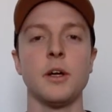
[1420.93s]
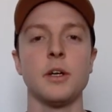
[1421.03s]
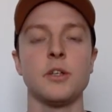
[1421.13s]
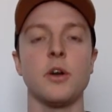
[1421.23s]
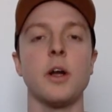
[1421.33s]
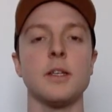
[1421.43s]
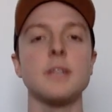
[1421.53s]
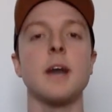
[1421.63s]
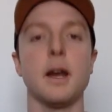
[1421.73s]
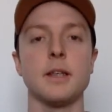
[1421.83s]
try and
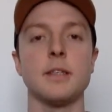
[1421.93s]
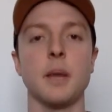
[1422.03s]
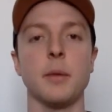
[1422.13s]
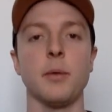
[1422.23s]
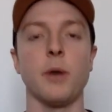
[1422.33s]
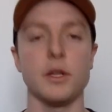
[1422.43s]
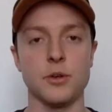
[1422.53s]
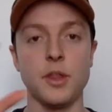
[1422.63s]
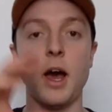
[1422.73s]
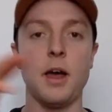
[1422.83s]
start a segment where I
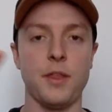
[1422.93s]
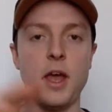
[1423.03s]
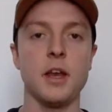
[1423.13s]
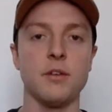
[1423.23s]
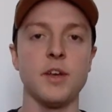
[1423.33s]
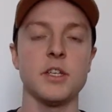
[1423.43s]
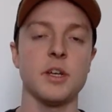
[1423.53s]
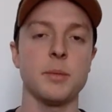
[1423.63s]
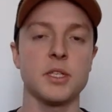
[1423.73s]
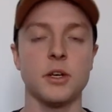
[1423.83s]
do that at the end of each
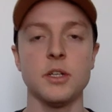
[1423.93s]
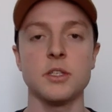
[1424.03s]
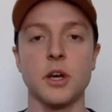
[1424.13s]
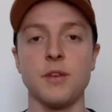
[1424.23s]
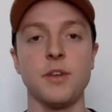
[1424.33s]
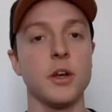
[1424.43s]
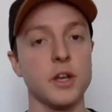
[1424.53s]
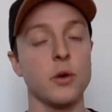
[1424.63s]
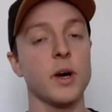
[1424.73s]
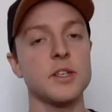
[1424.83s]
episode. So if you've got
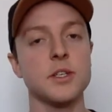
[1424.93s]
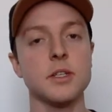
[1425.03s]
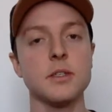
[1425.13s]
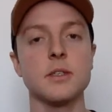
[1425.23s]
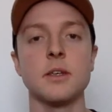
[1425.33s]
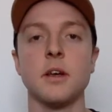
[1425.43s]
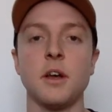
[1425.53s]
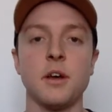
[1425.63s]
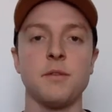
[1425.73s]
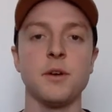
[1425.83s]
any questions,
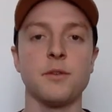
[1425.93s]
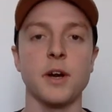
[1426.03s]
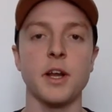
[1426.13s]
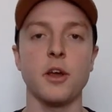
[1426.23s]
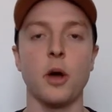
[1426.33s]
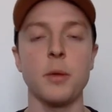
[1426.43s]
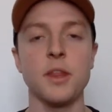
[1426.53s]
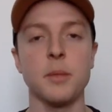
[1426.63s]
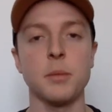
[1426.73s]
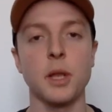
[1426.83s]
feel free to comment
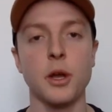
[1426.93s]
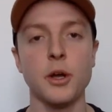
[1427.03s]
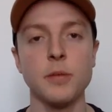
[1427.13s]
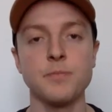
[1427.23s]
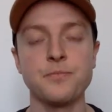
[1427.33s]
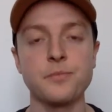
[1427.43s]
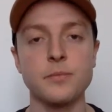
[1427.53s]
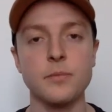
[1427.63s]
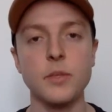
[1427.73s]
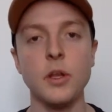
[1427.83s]
them below.
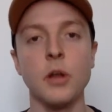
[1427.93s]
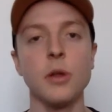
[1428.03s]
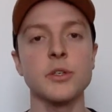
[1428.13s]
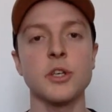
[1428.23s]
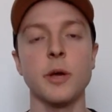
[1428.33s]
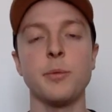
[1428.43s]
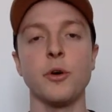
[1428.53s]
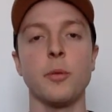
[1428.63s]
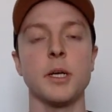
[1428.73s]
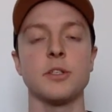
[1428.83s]
I'll also put
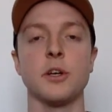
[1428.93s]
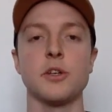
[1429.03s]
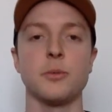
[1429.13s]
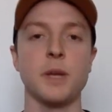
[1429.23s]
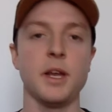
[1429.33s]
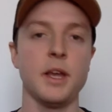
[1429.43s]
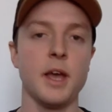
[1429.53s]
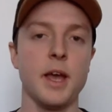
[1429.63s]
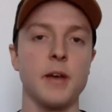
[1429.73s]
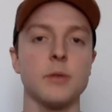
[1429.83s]
all my social media
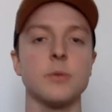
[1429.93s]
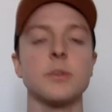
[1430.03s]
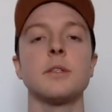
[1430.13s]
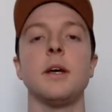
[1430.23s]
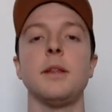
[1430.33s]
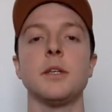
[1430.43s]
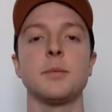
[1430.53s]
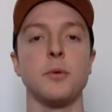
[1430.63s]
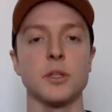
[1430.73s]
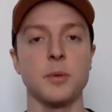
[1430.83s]
handles and the
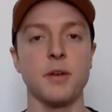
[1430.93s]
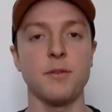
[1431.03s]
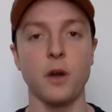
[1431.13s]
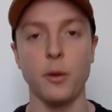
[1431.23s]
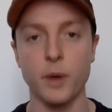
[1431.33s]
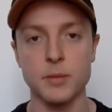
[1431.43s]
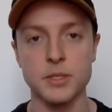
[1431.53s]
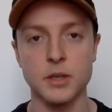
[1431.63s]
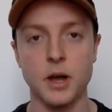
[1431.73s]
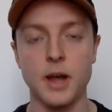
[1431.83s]
SportsbyFry
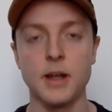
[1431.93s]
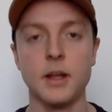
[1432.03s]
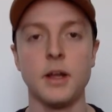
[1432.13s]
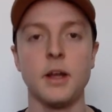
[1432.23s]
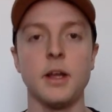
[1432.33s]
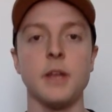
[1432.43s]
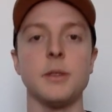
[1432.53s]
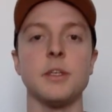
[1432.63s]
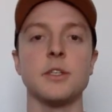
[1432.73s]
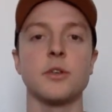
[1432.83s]
website in
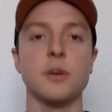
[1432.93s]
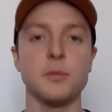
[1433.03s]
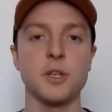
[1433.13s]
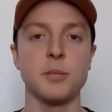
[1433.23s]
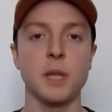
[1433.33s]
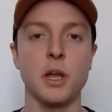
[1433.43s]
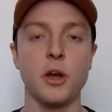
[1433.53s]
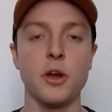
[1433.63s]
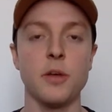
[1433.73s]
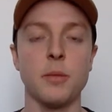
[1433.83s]
the description
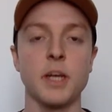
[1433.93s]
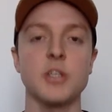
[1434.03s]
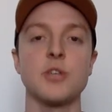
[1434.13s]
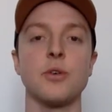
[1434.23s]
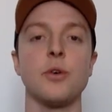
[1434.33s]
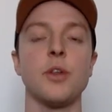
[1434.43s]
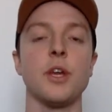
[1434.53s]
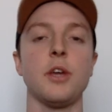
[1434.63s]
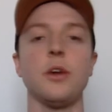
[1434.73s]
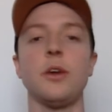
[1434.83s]
below. Make sure
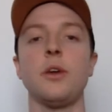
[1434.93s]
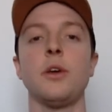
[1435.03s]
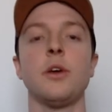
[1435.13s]
that you